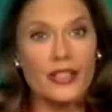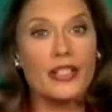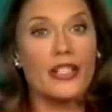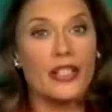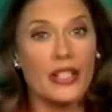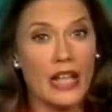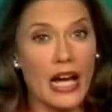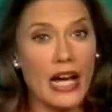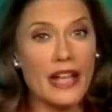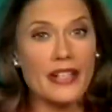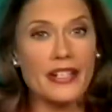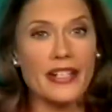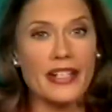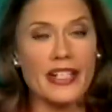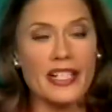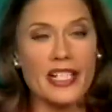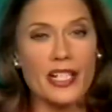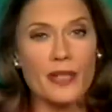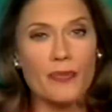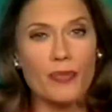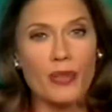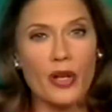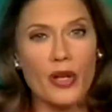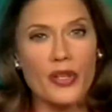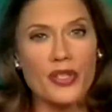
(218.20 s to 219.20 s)
Tonight, an
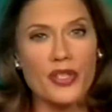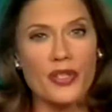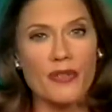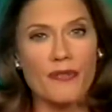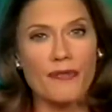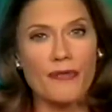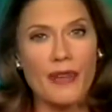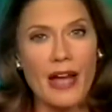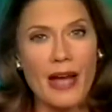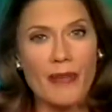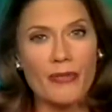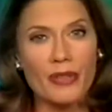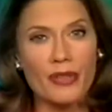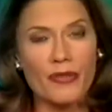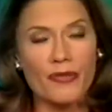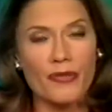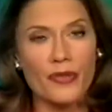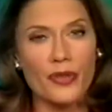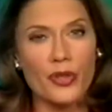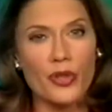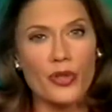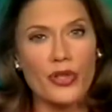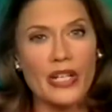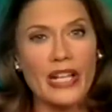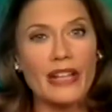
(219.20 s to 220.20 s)
explosive family
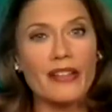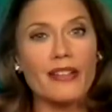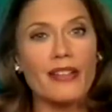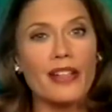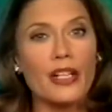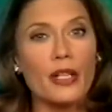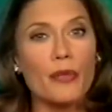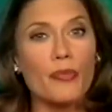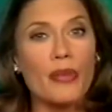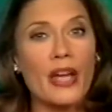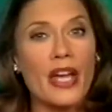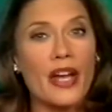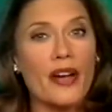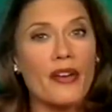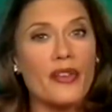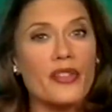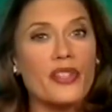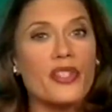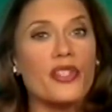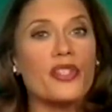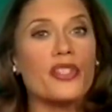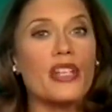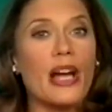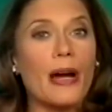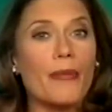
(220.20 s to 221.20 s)
feud. Elderly
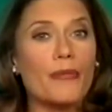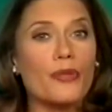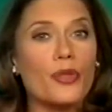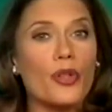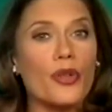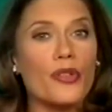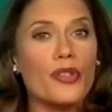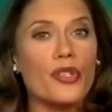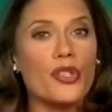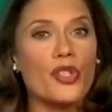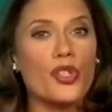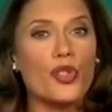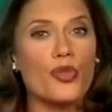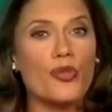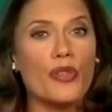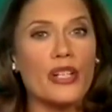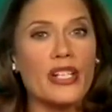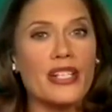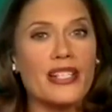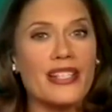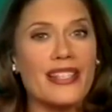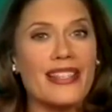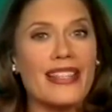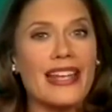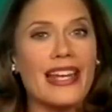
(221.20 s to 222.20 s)
parents dumped on the
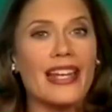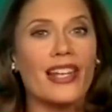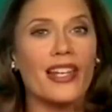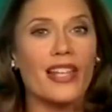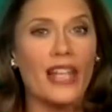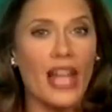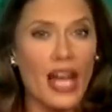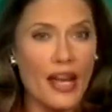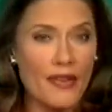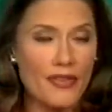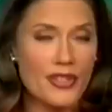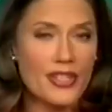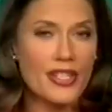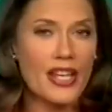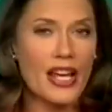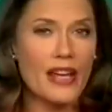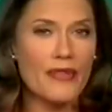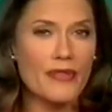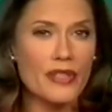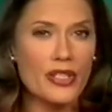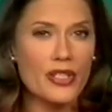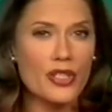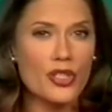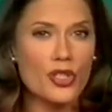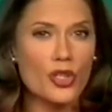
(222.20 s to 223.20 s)
streets, their life
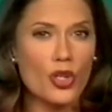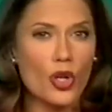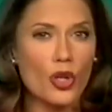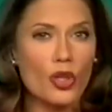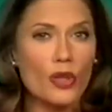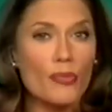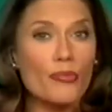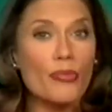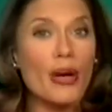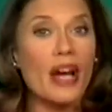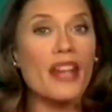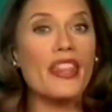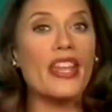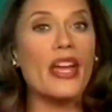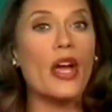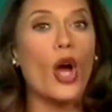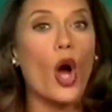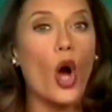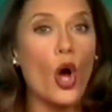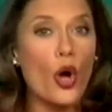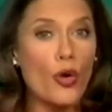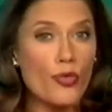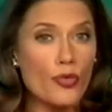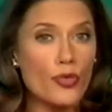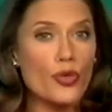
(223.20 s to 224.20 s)
savings stolen by their
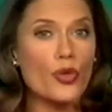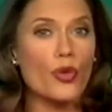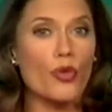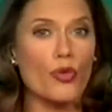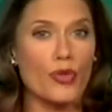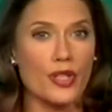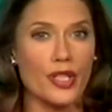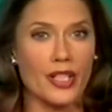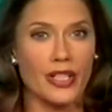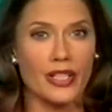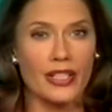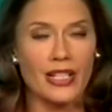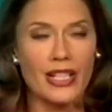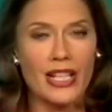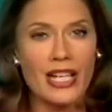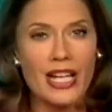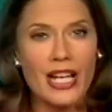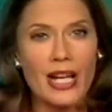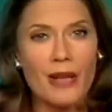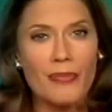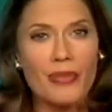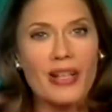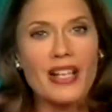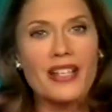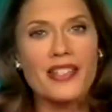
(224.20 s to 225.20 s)
own daughter.
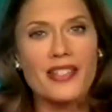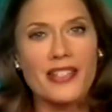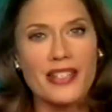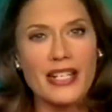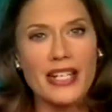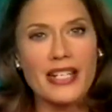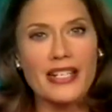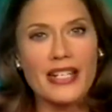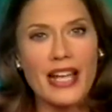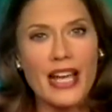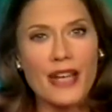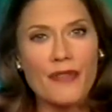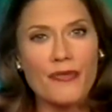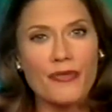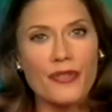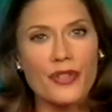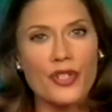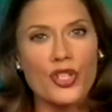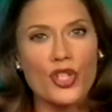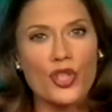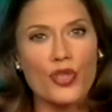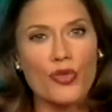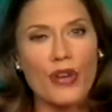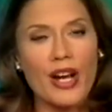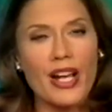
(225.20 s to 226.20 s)
Plus, D-Day for
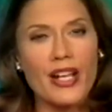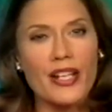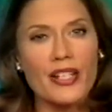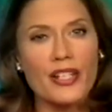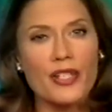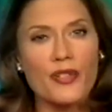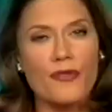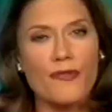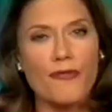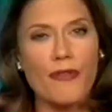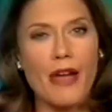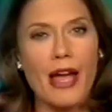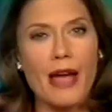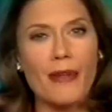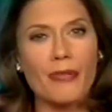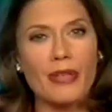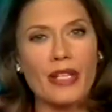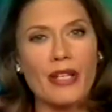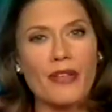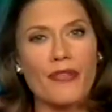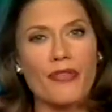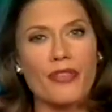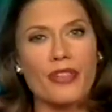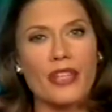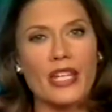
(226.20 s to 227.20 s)
Australia's
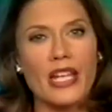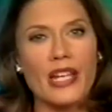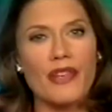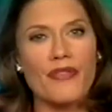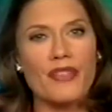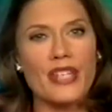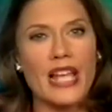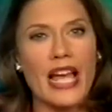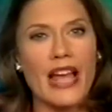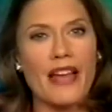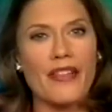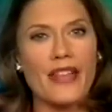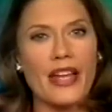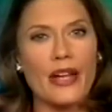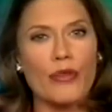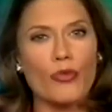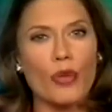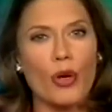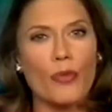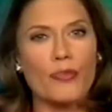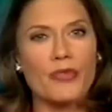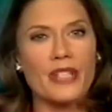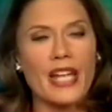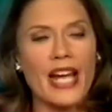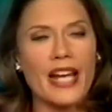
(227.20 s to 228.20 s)
family of thieves, how they
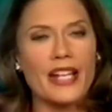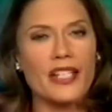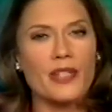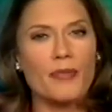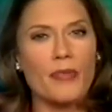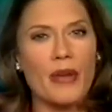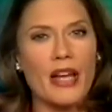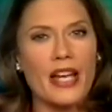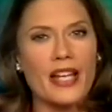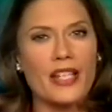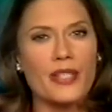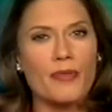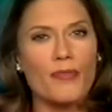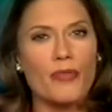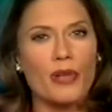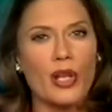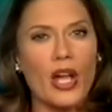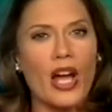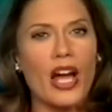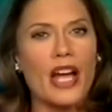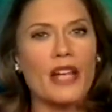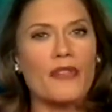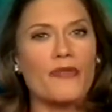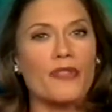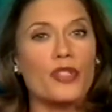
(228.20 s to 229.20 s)
robbed taxpayers
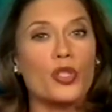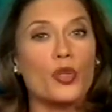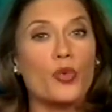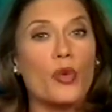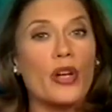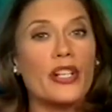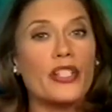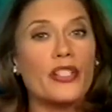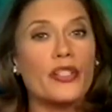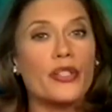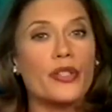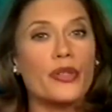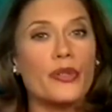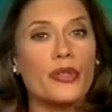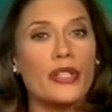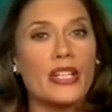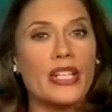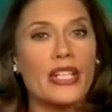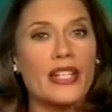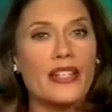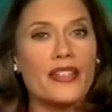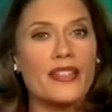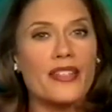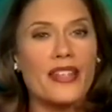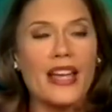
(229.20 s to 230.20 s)
blind for 22
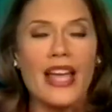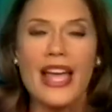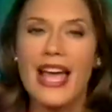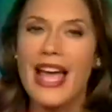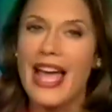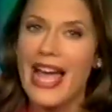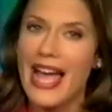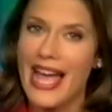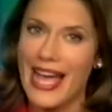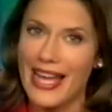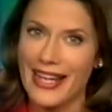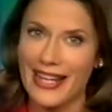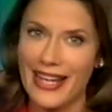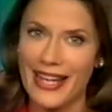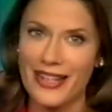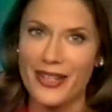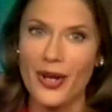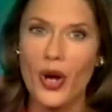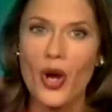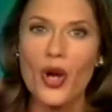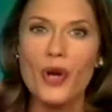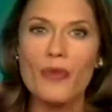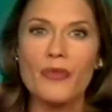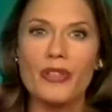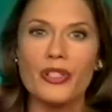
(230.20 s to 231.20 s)
years, and at
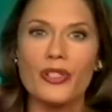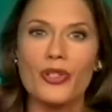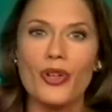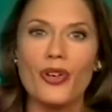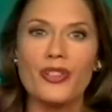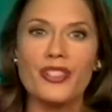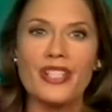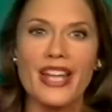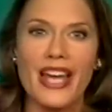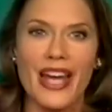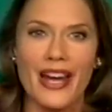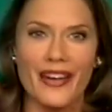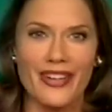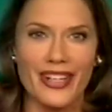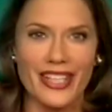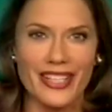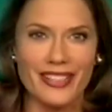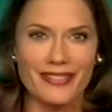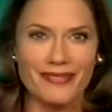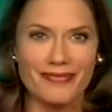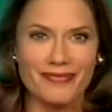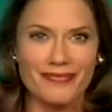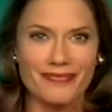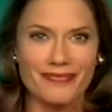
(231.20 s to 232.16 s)
home with Dr. Harry.